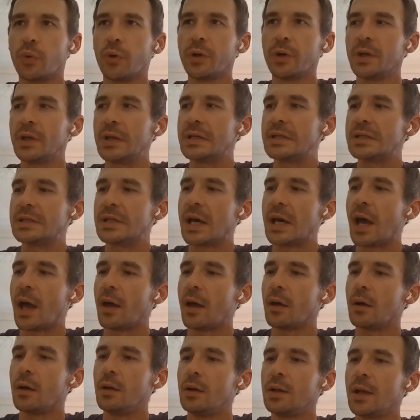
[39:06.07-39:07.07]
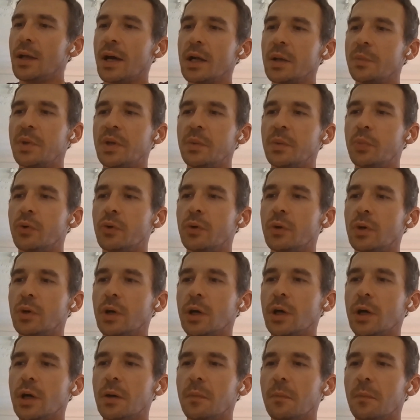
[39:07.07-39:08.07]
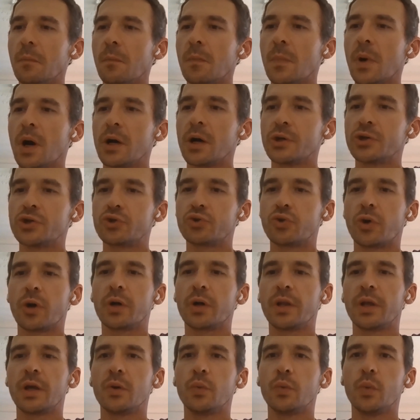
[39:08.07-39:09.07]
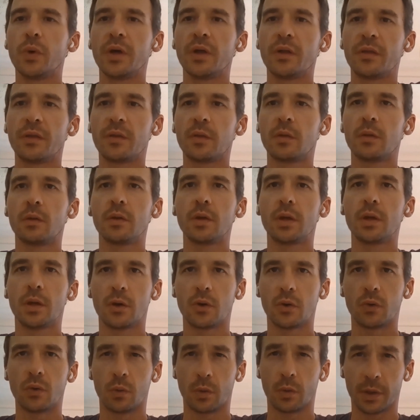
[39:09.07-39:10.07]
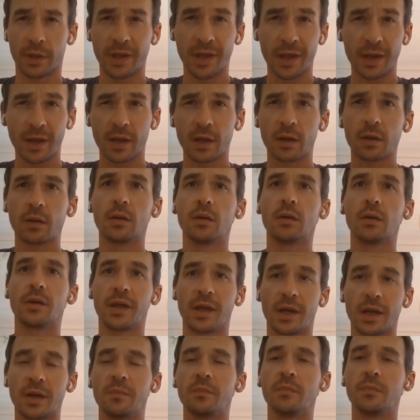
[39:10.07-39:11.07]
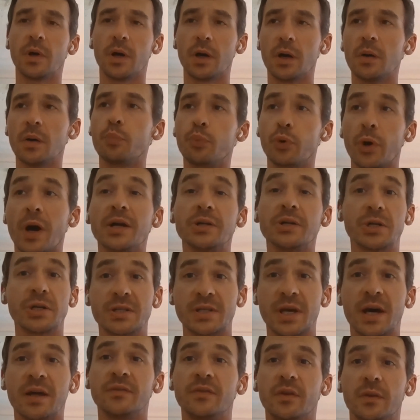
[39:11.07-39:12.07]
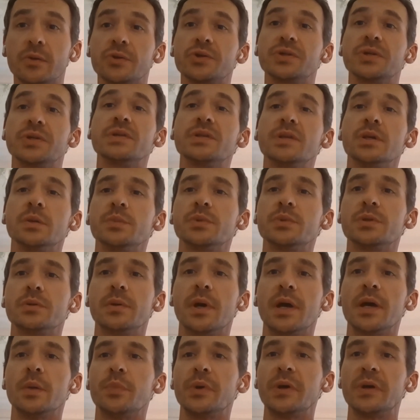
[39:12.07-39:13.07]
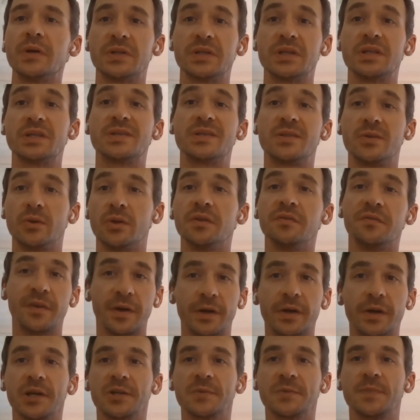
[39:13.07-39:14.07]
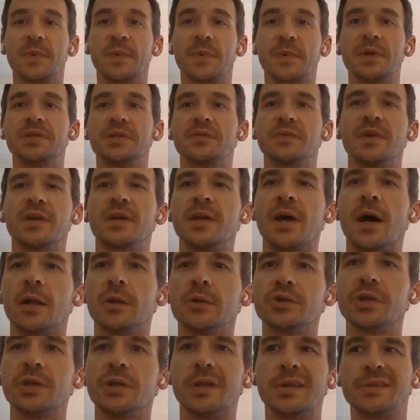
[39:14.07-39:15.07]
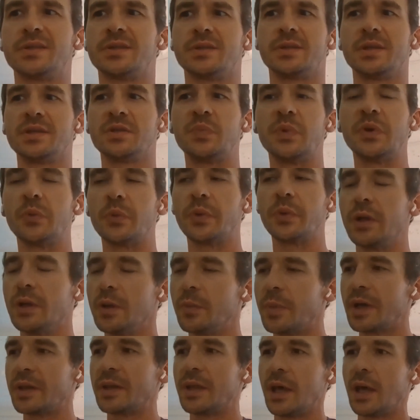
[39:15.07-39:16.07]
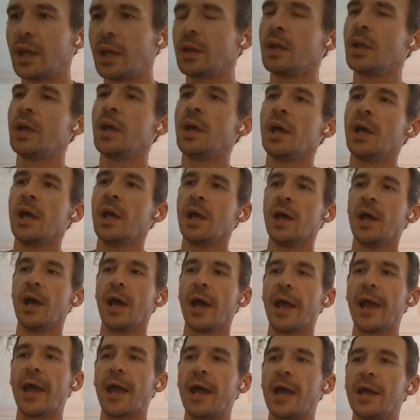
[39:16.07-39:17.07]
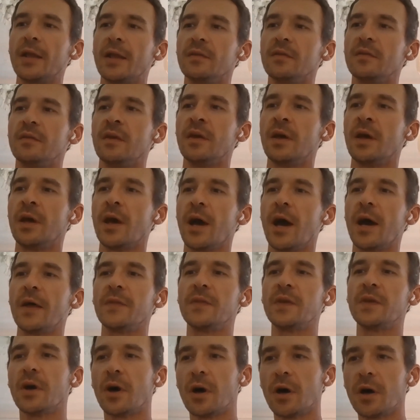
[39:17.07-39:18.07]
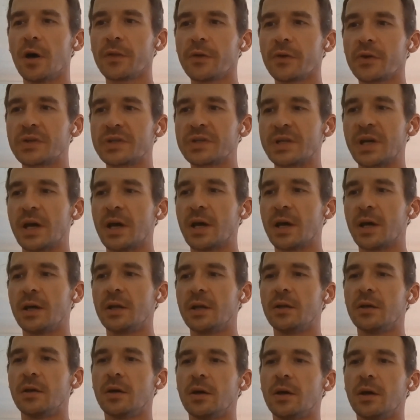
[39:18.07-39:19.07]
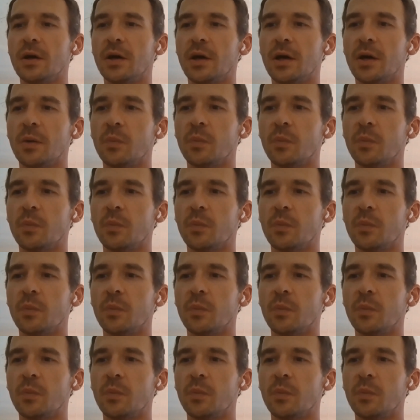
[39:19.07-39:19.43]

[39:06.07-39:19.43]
good point, is that a lot of people are struggling with getting projects onto their systems, right? Because it's still a very expensive technology. Let's be real about that. And on the other side,